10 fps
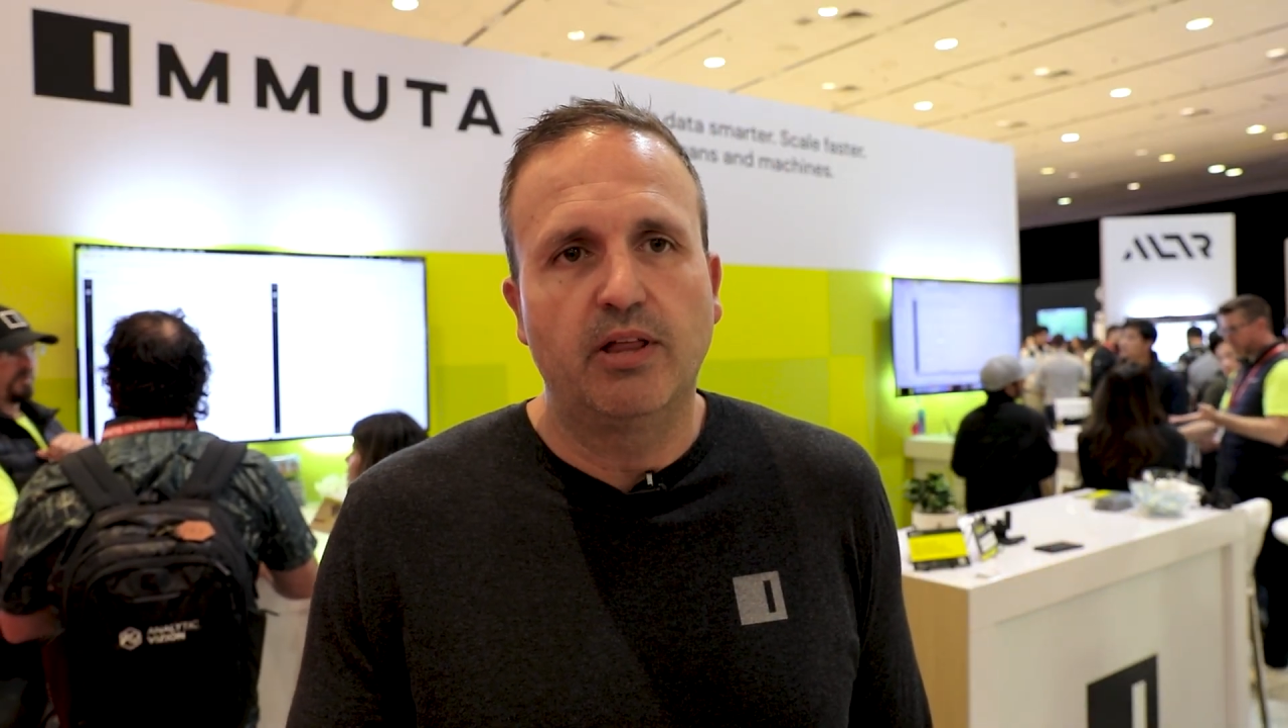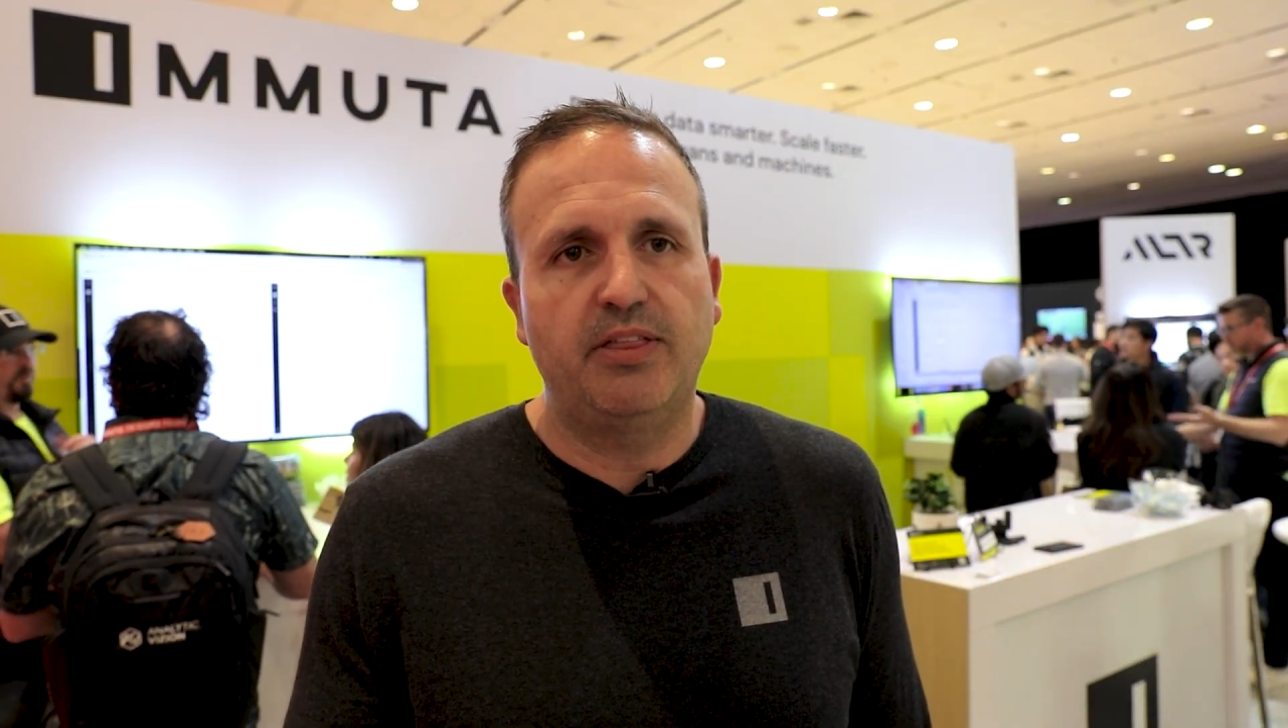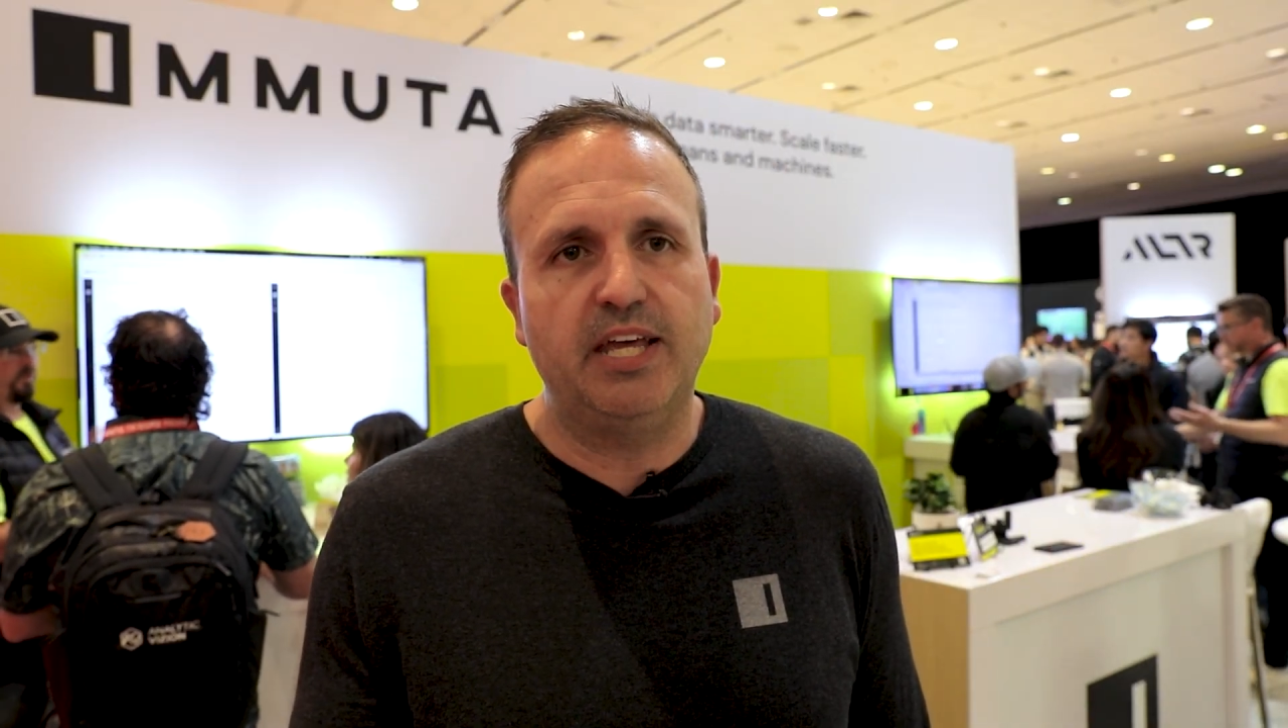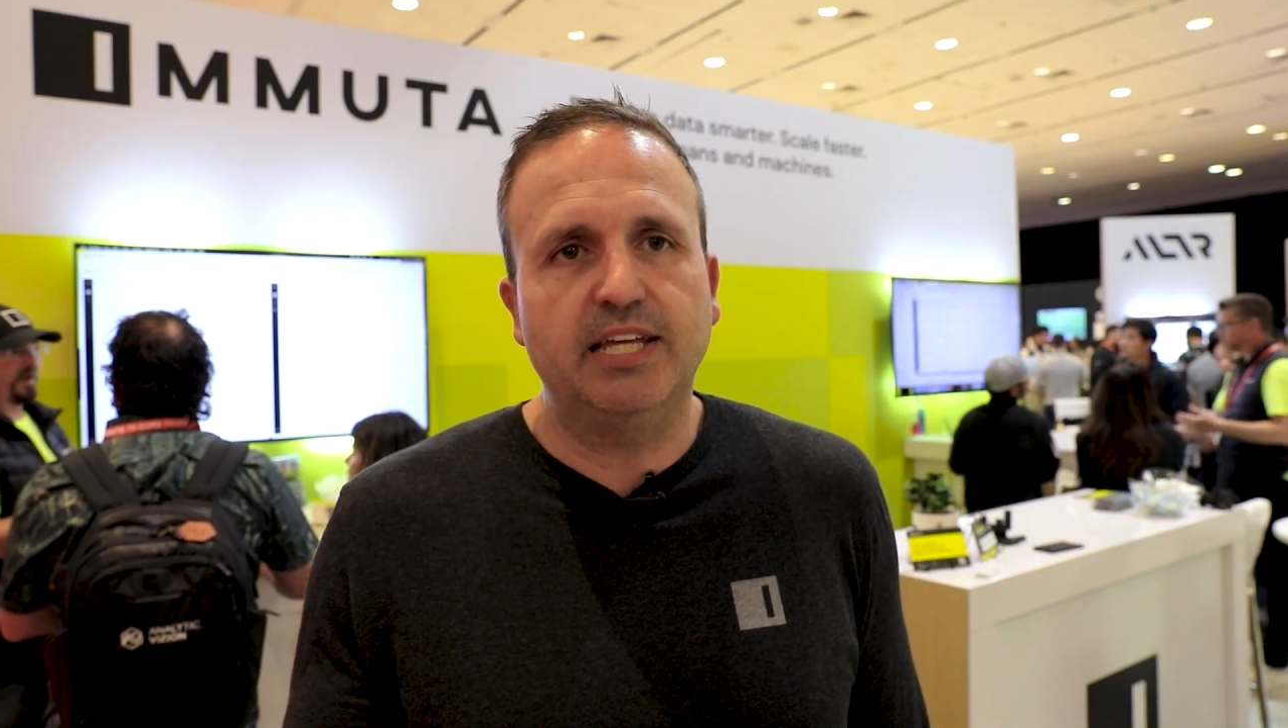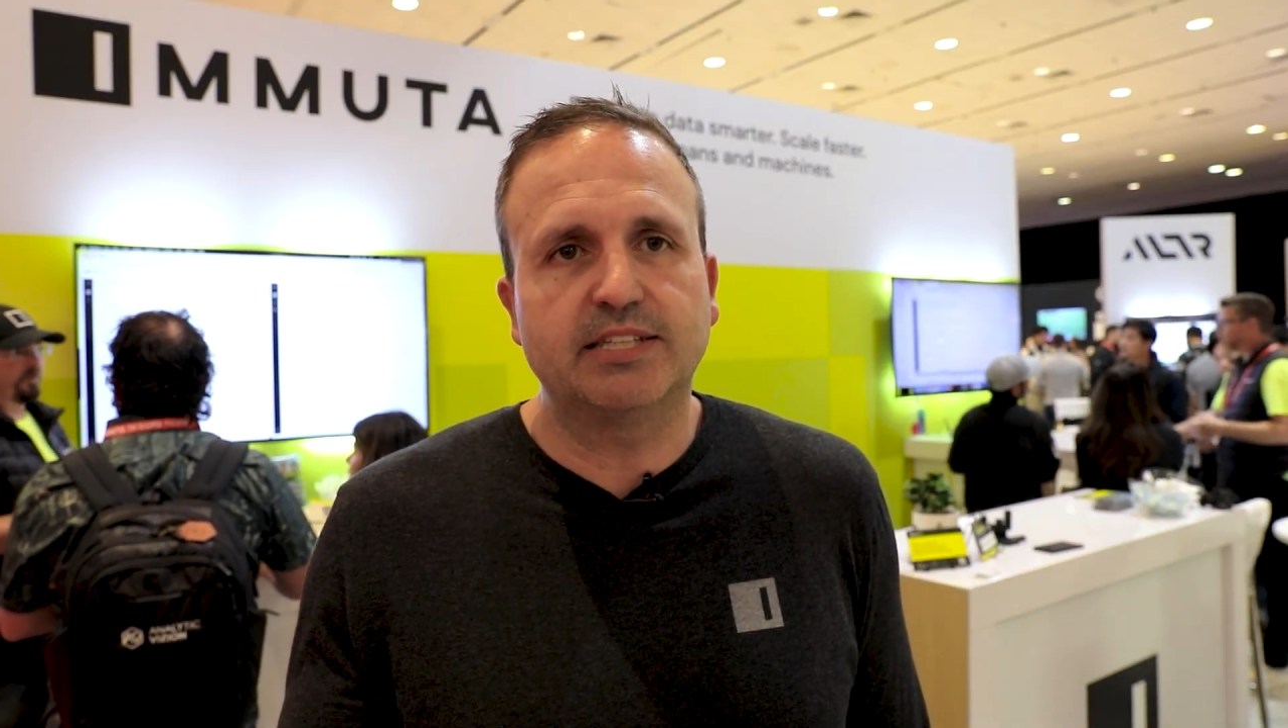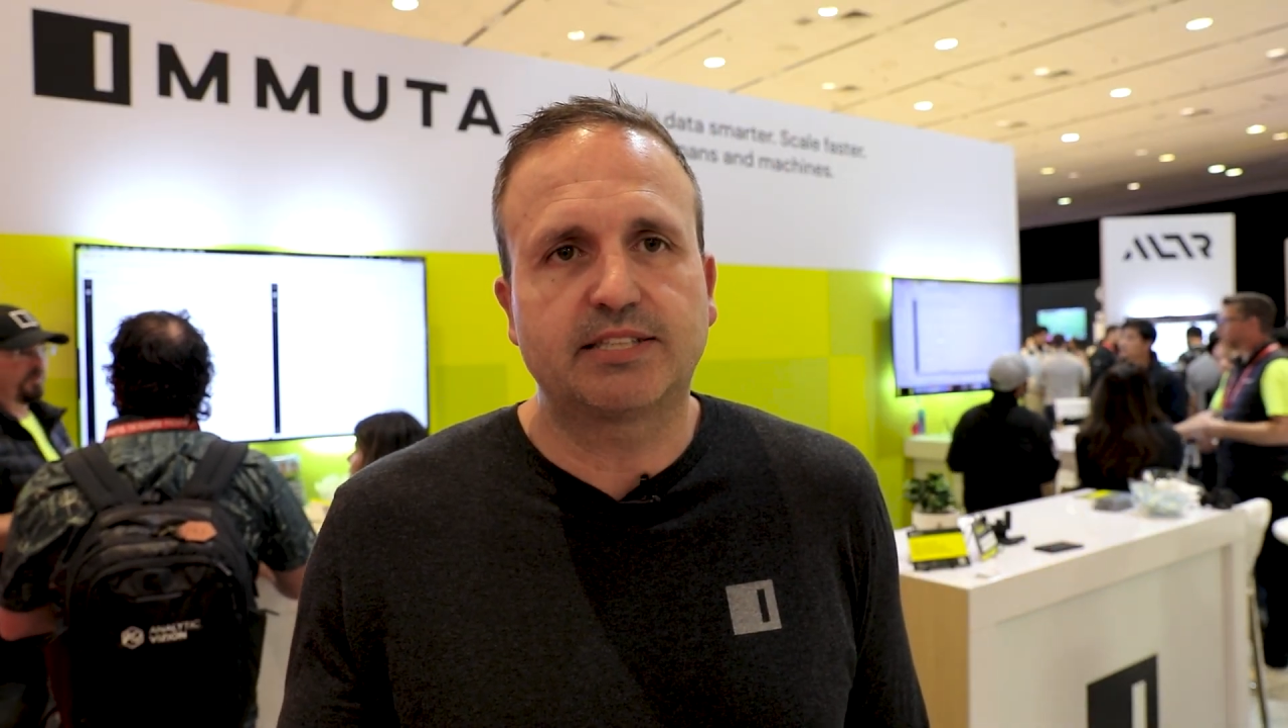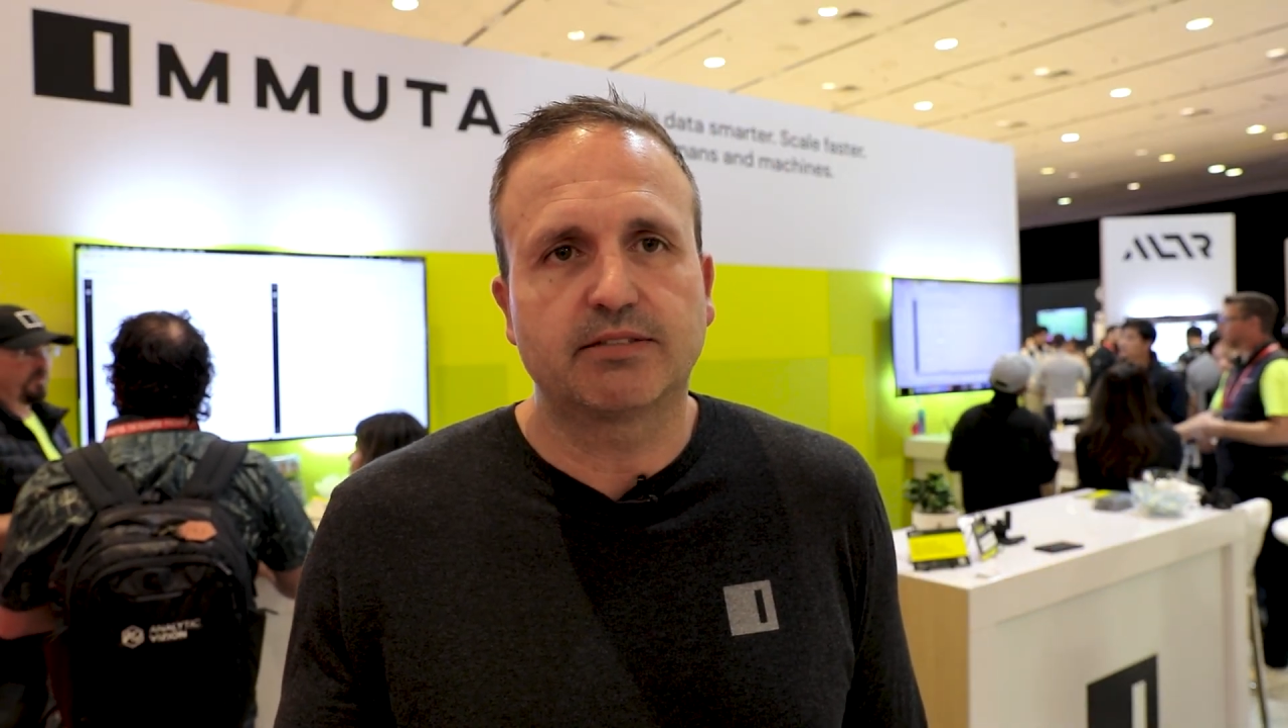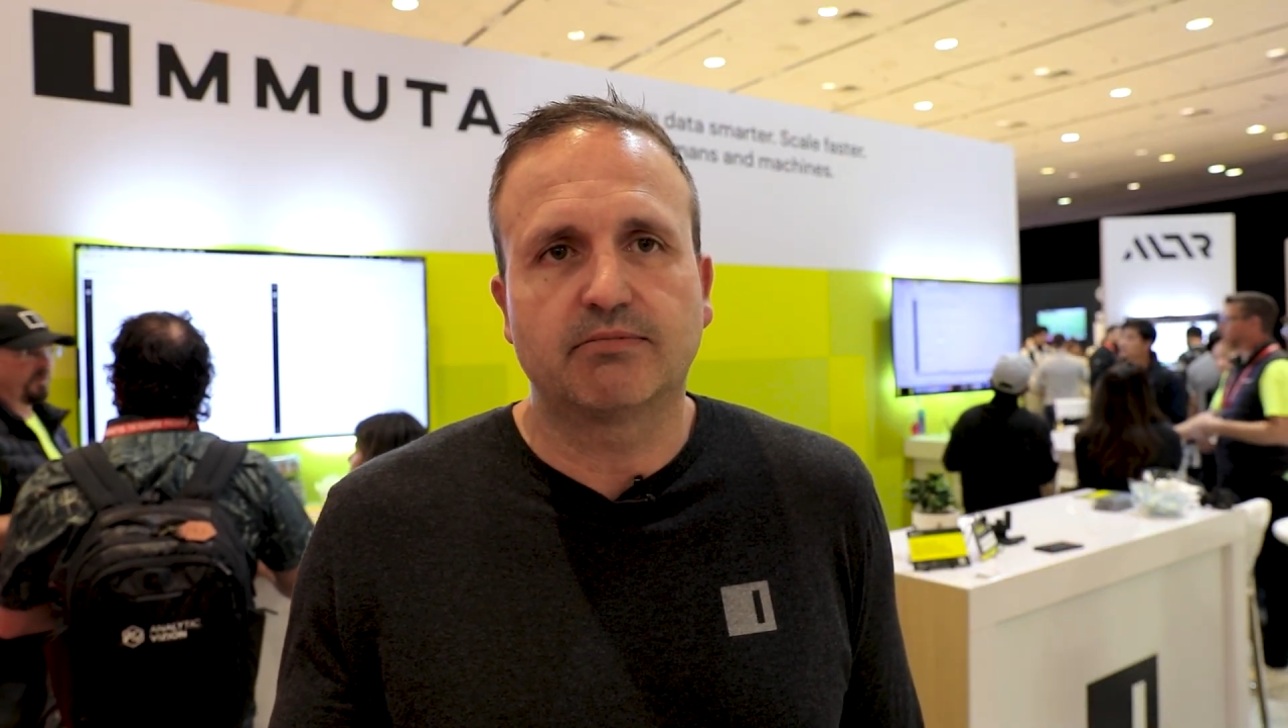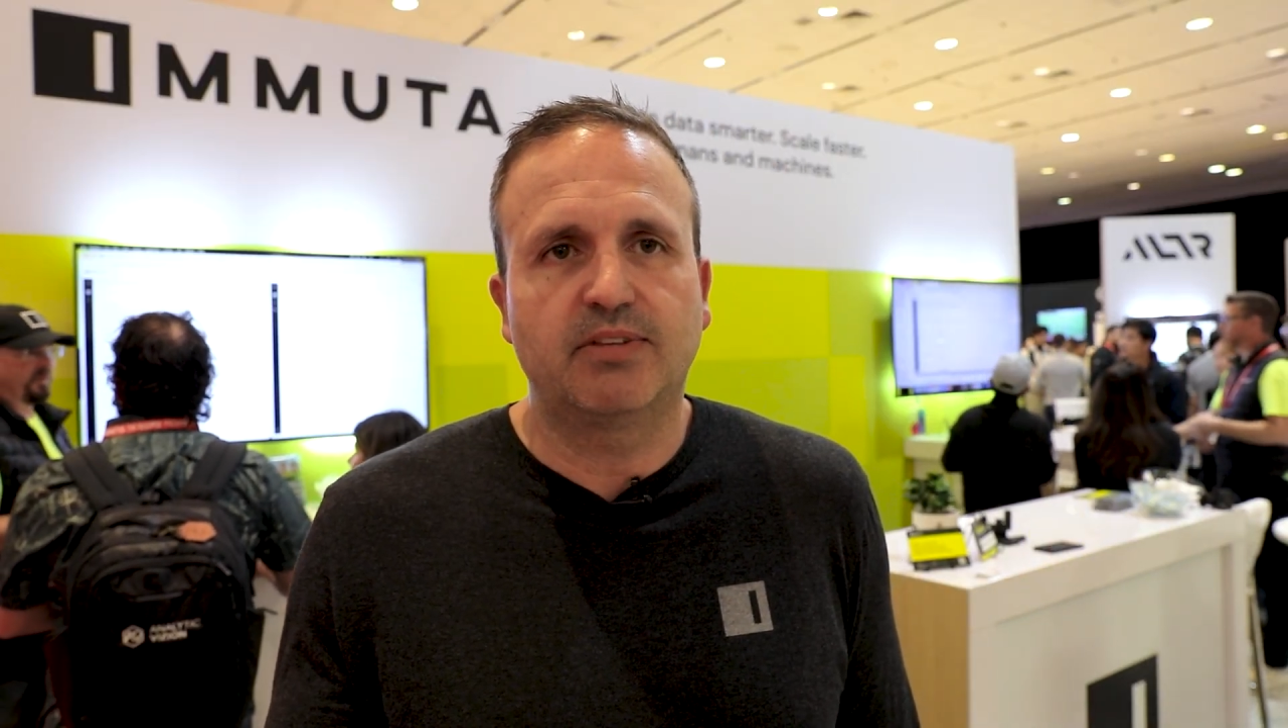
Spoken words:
these